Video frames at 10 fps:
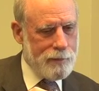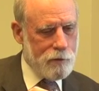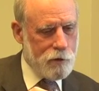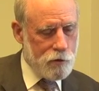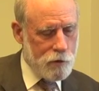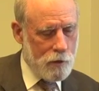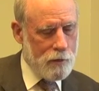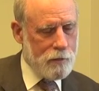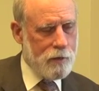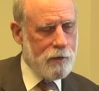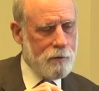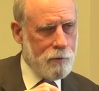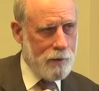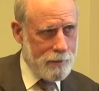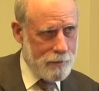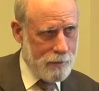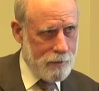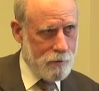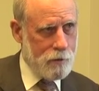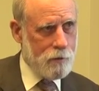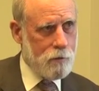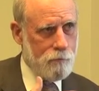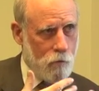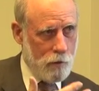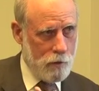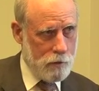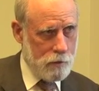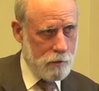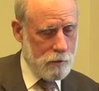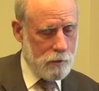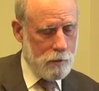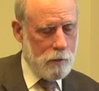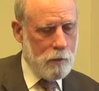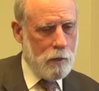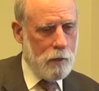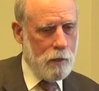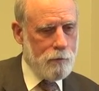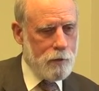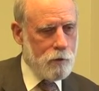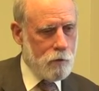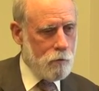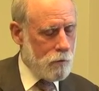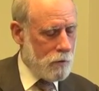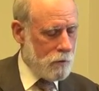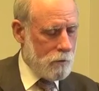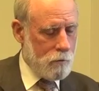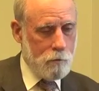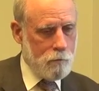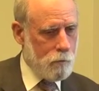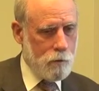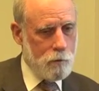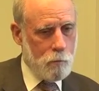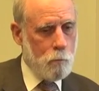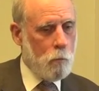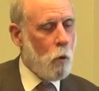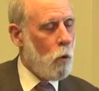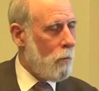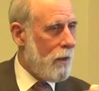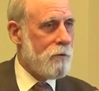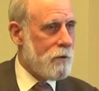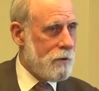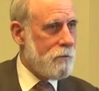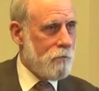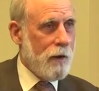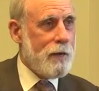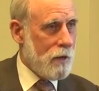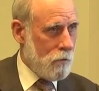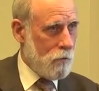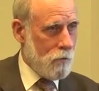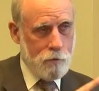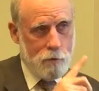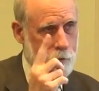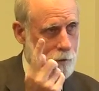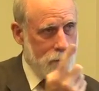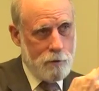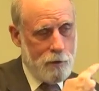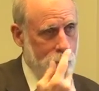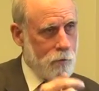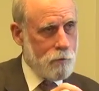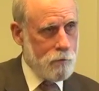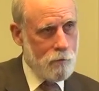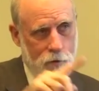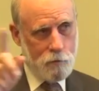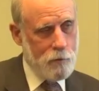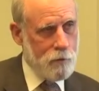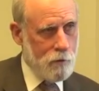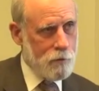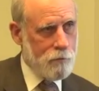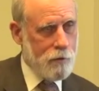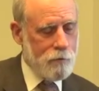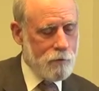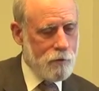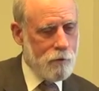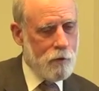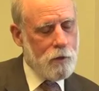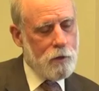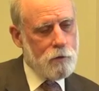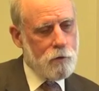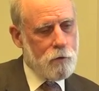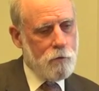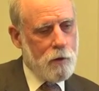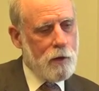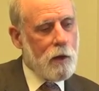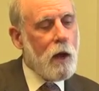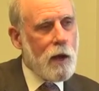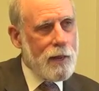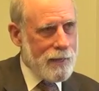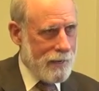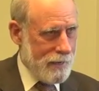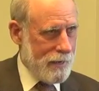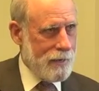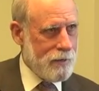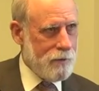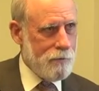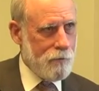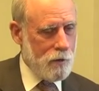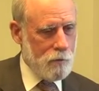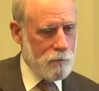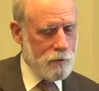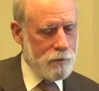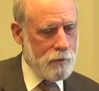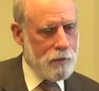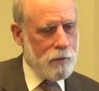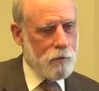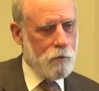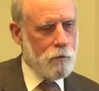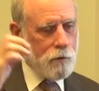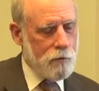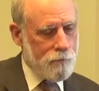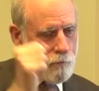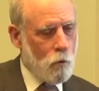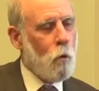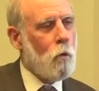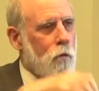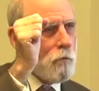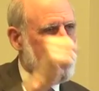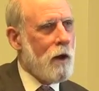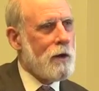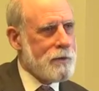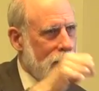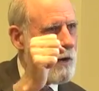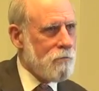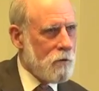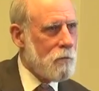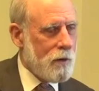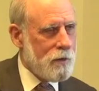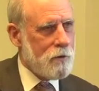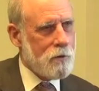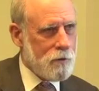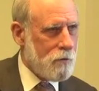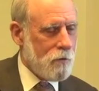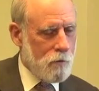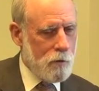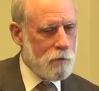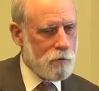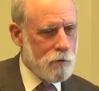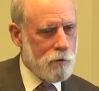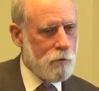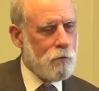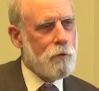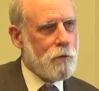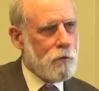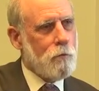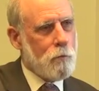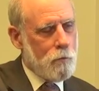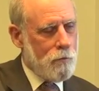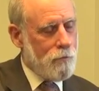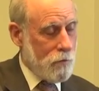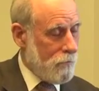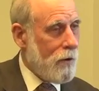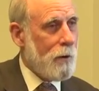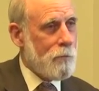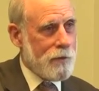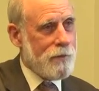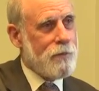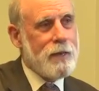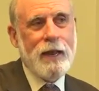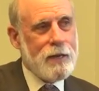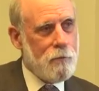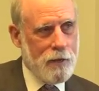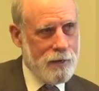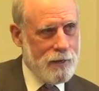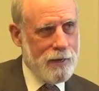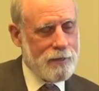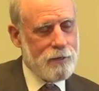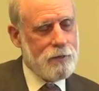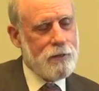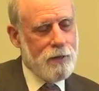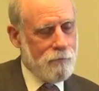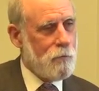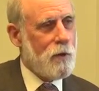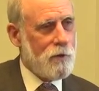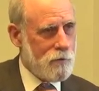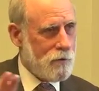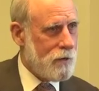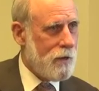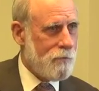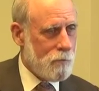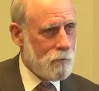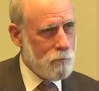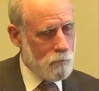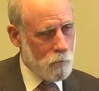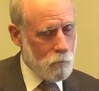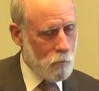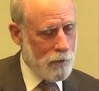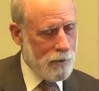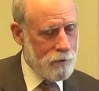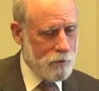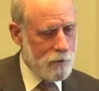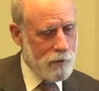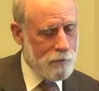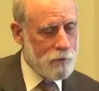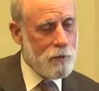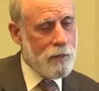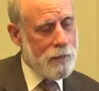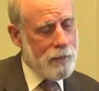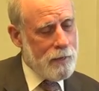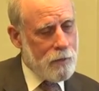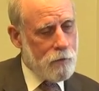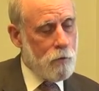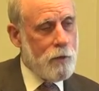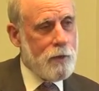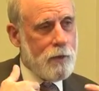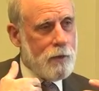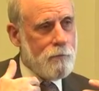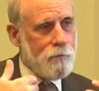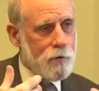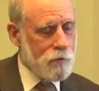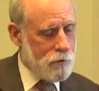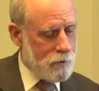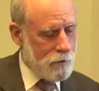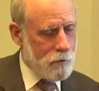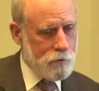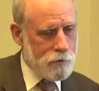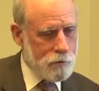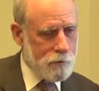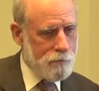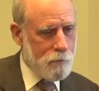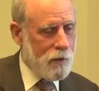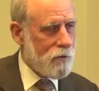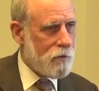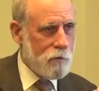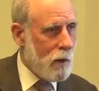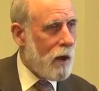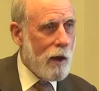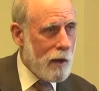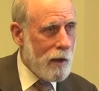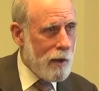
digitizing and packetizing voice, and then using sort of uh, pole-mounted radios that are able to transmit in all directions to create a highly connected environment, so that if holes were knocked out of it by nuclear explosions, you would still, if it's a fabric that's in any way connected, information could get from one end to the other. So he envisioned the notion of a message block,